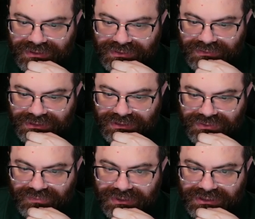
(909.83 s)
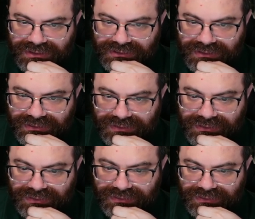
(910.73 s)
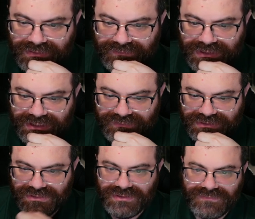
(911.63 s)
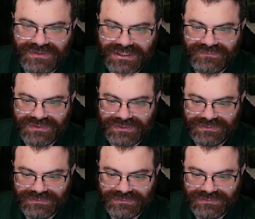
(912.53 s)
the only new buddy, huh? The fives? Oh, the fives.